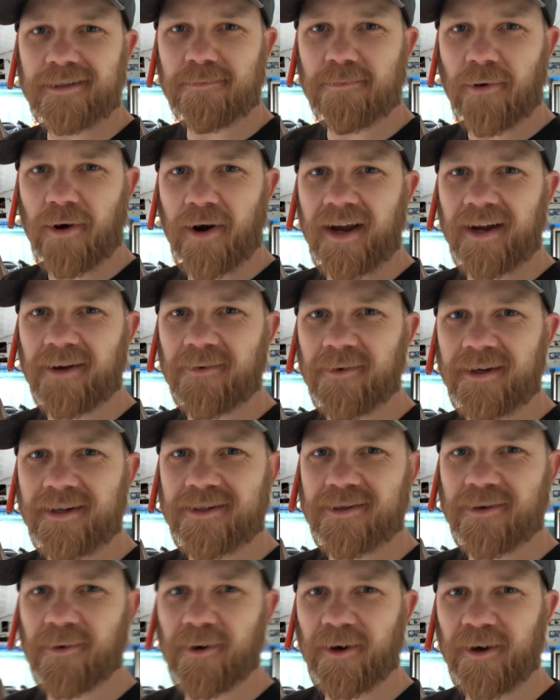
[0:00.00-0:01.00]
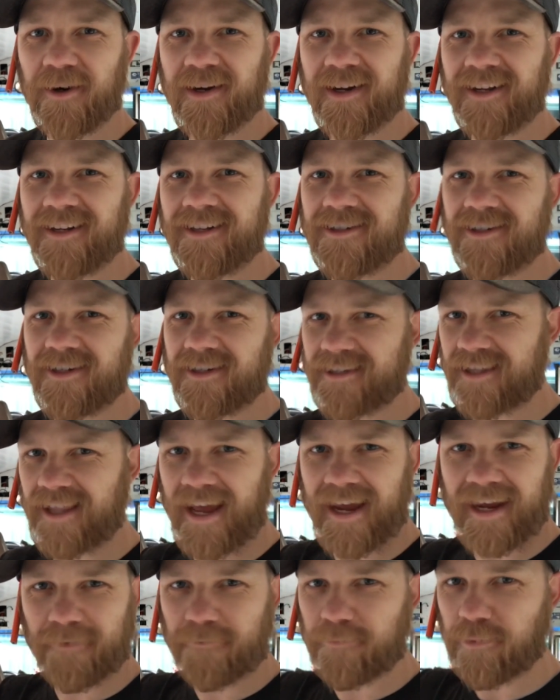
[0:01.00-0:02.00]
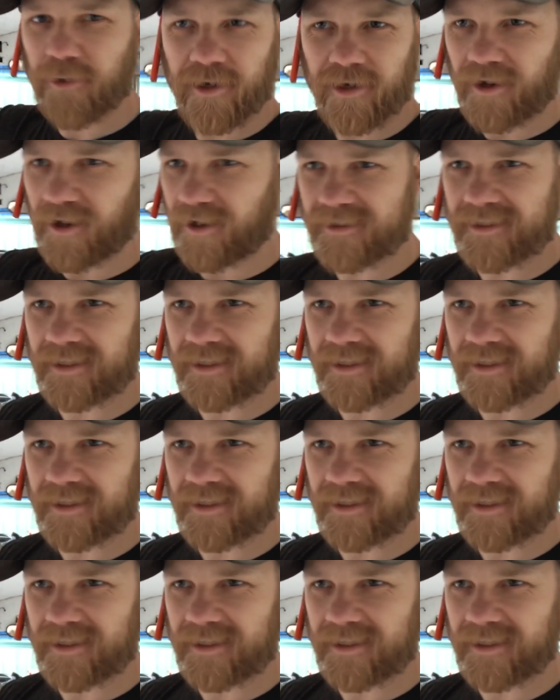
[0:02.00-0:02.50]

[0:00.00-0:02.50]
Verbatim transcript: brain went to work and just like put it all